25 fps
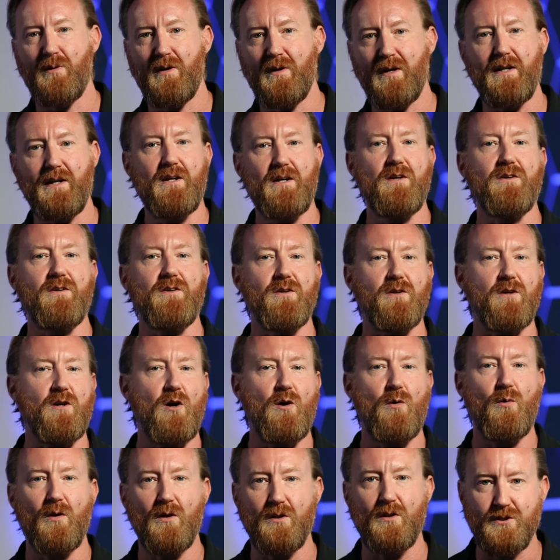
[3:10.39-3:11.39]
want to hear it, your
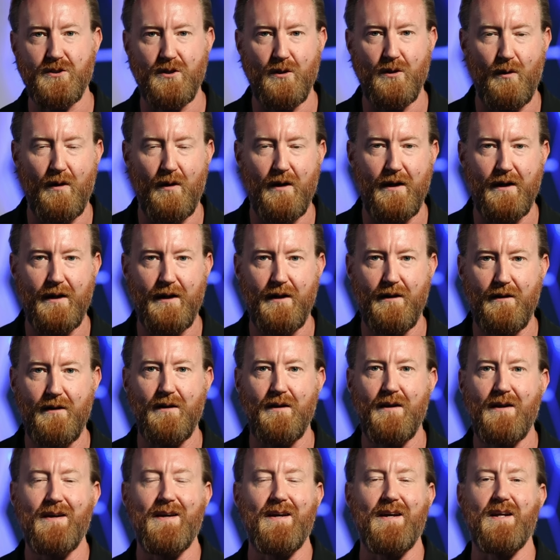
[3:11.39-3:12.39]
coworkers don't want to hear
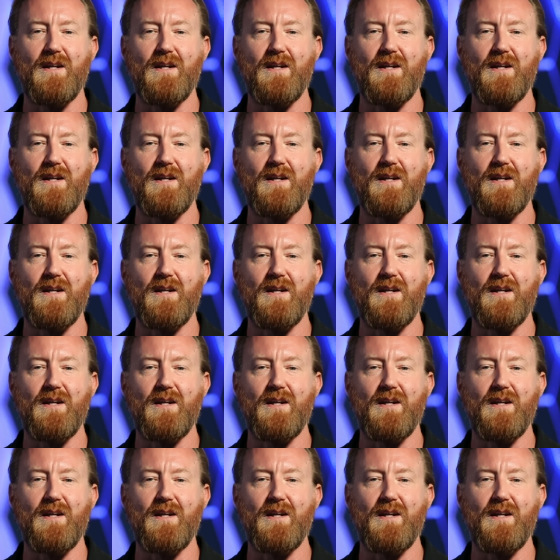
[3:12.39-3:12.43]
it,